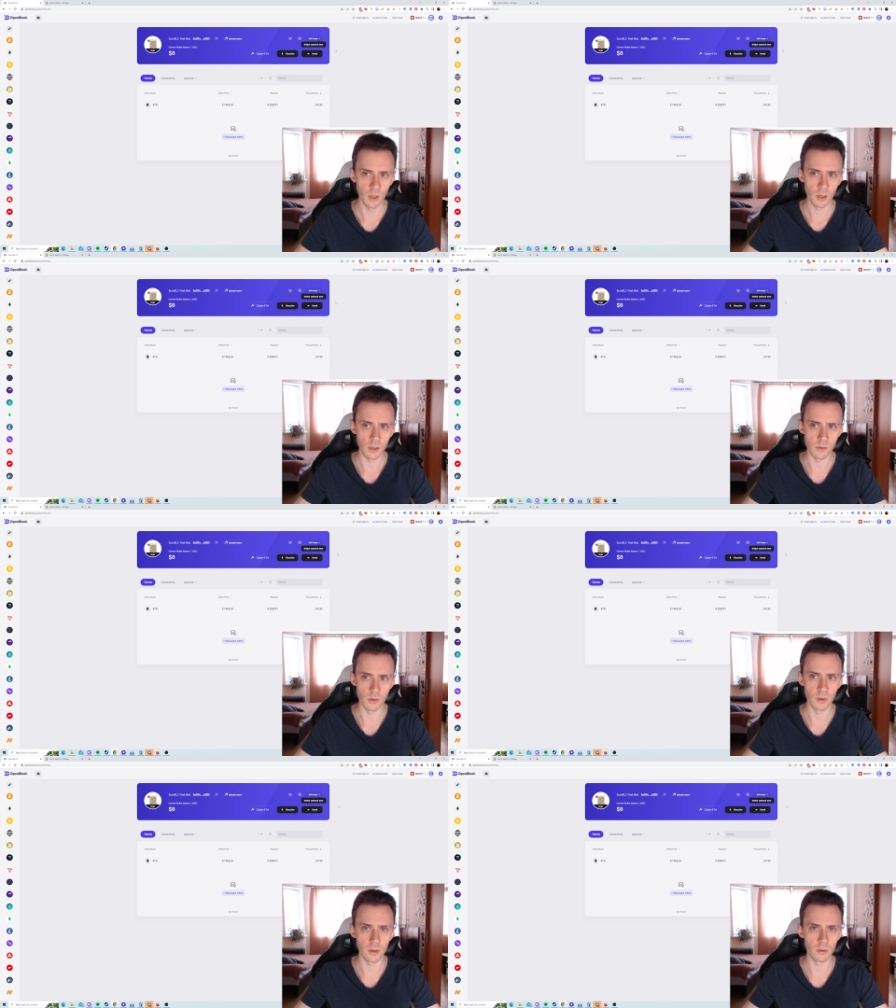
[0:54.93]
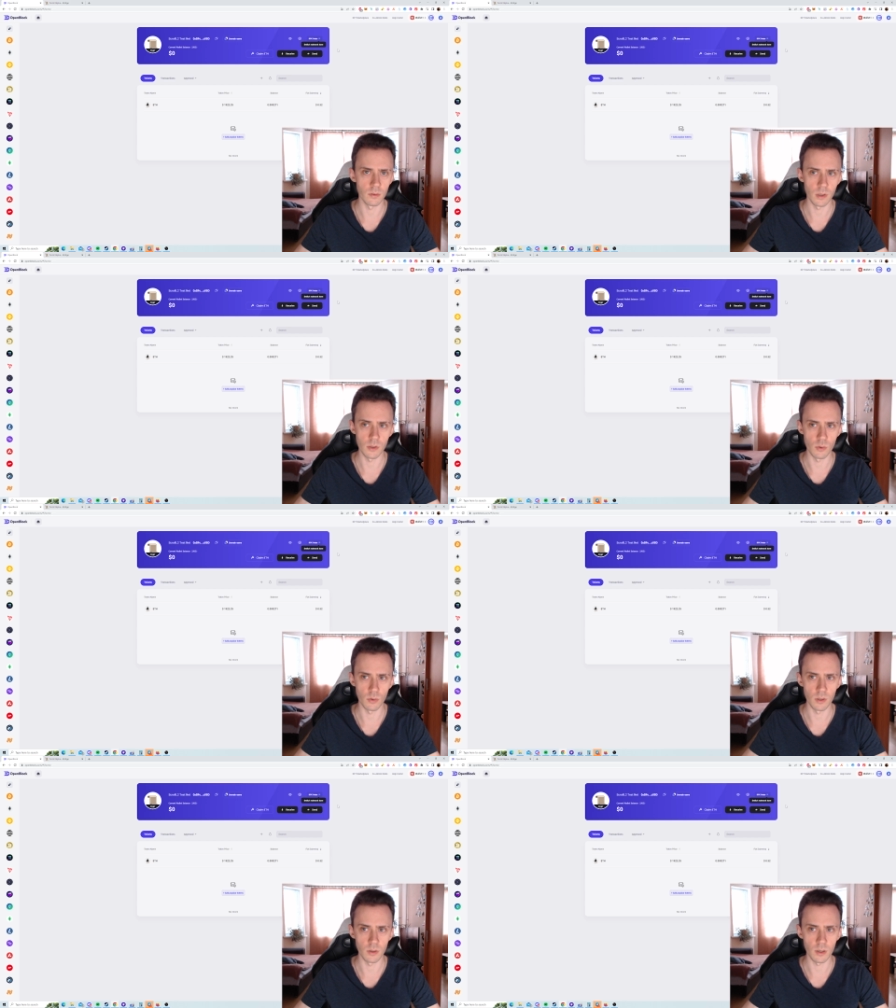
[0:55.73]
considering that
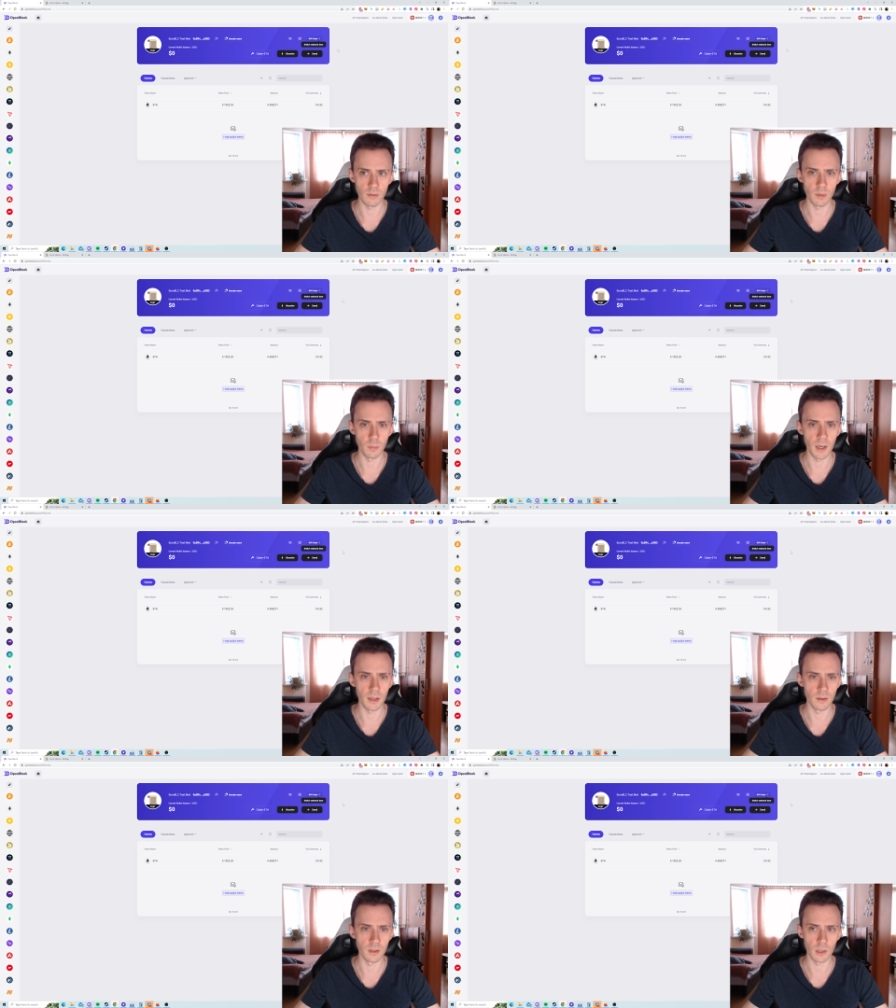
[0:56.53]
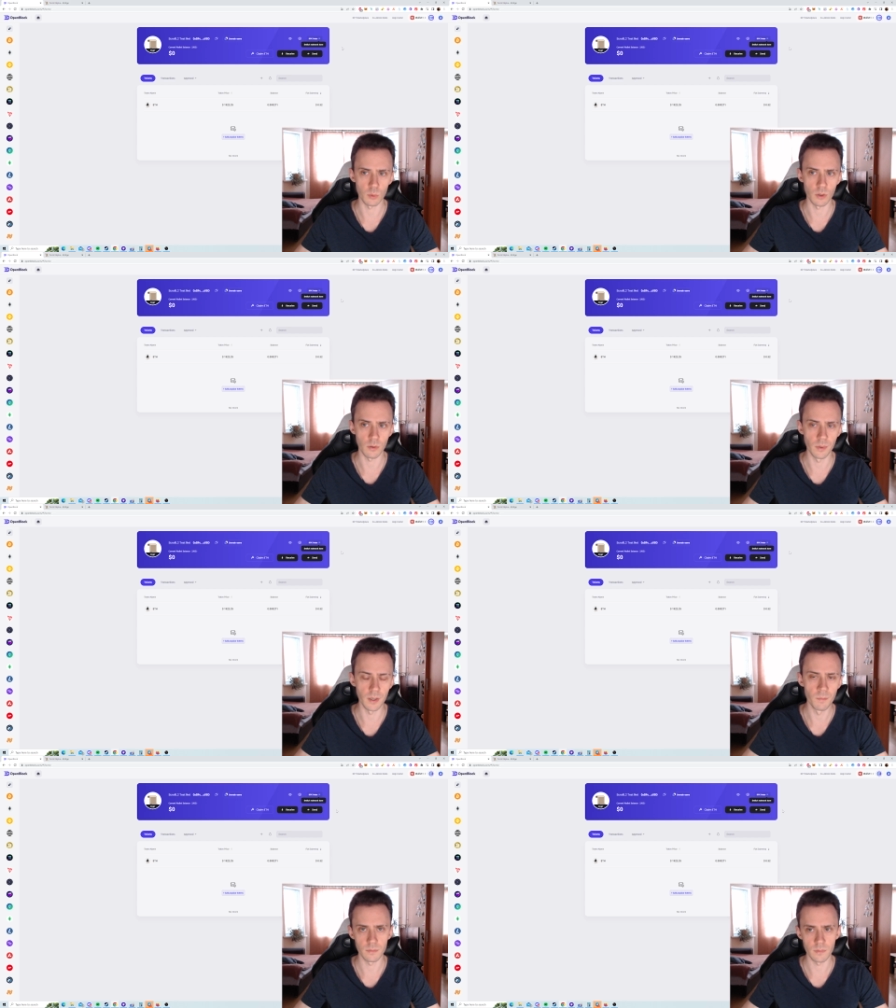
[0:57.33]
you're not even paying the network
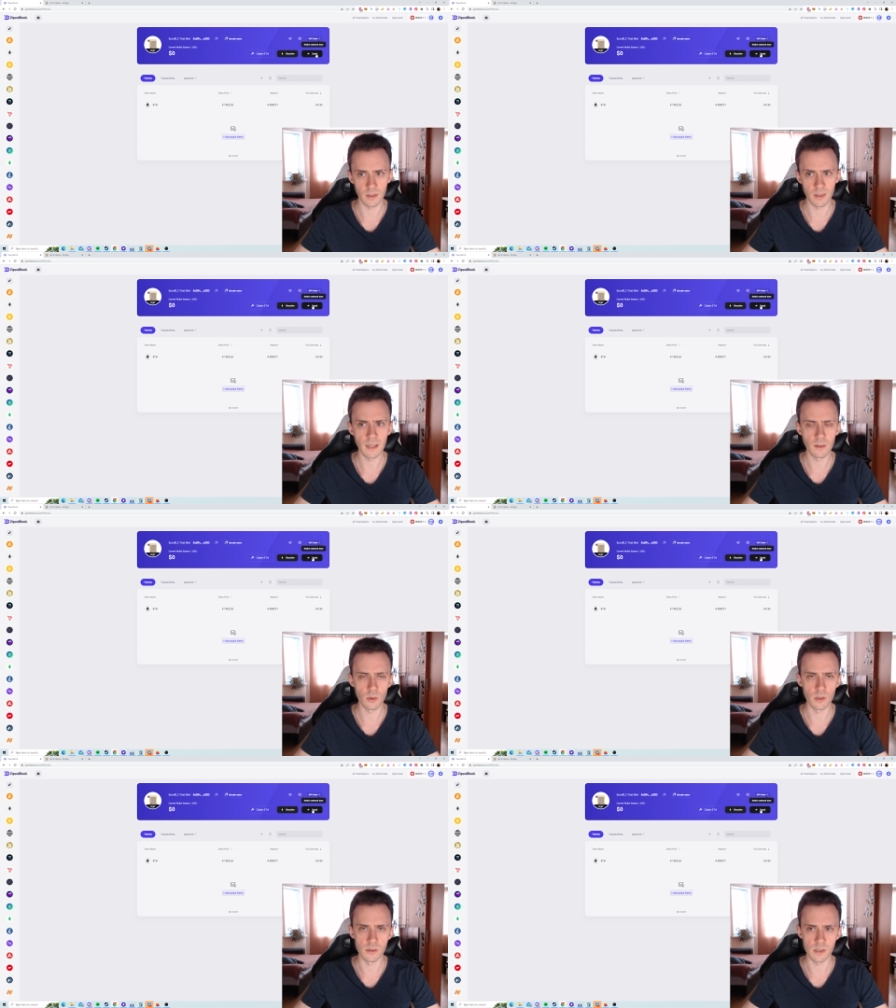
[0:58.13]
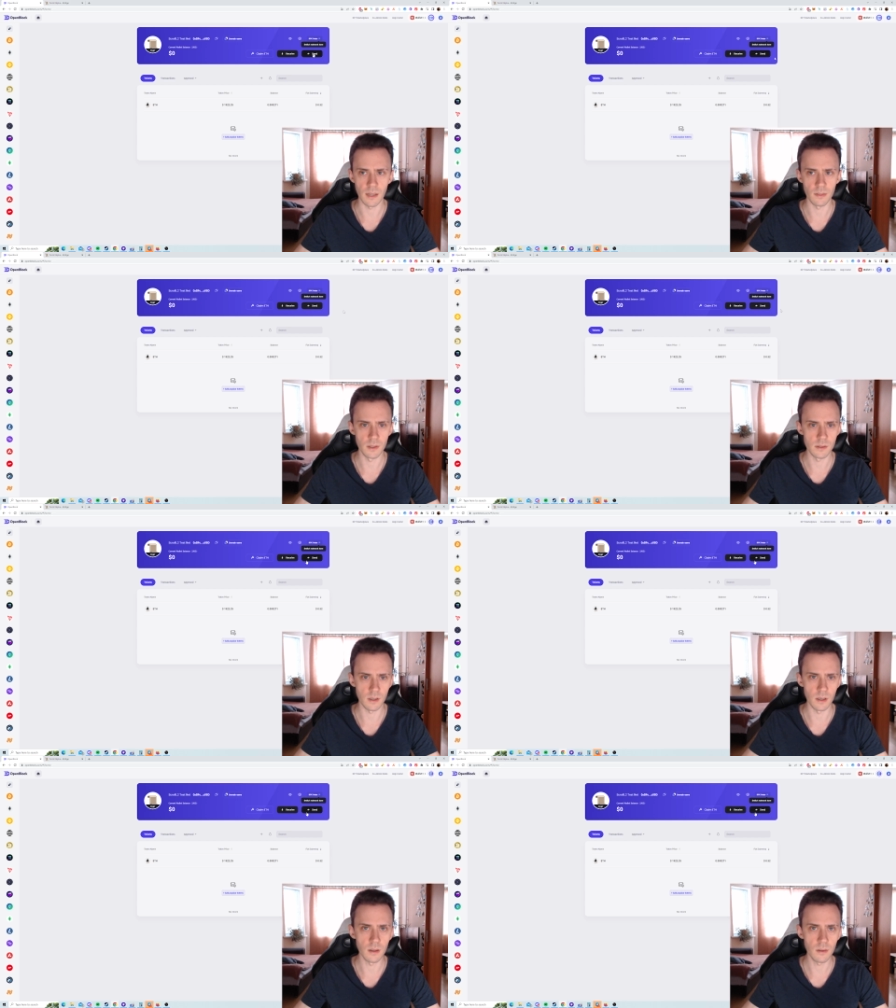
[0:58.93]
fee. And then you can send this E
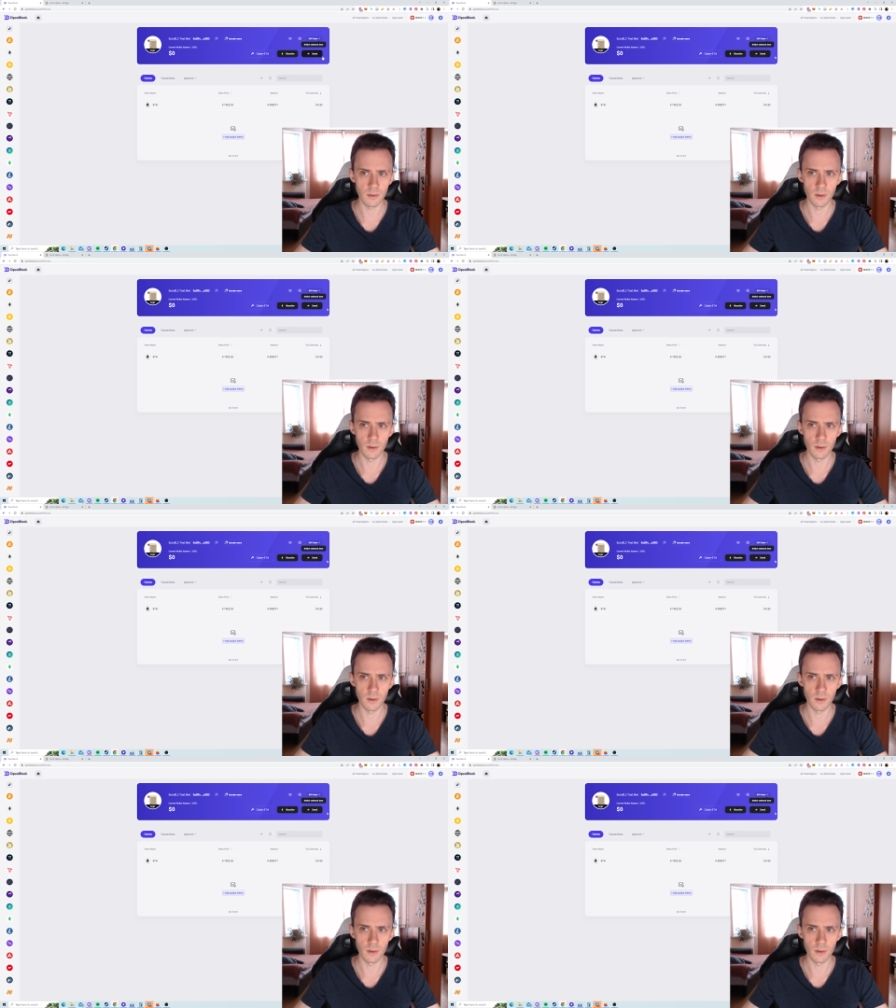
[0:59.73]
T H